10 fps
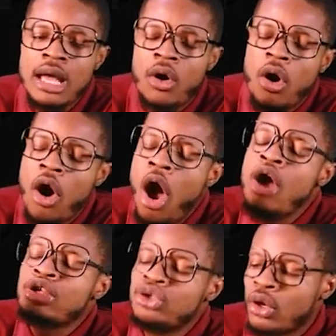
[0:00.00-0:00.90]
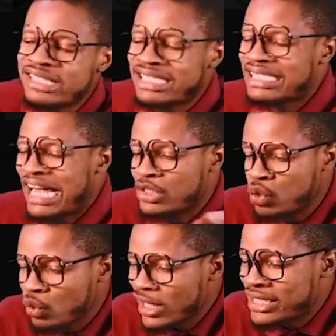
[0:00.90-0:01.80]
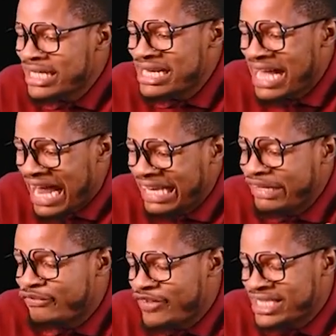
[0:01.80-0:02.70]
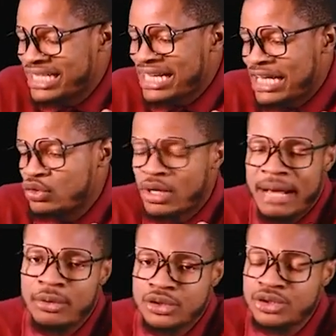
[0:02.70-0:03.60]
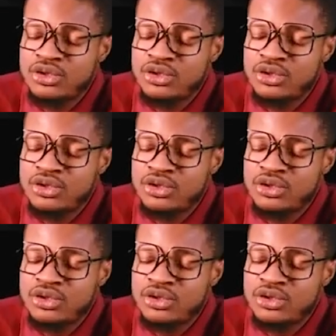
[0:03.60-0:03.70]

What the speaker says: Or your saturated aliphatic hydrocarbons.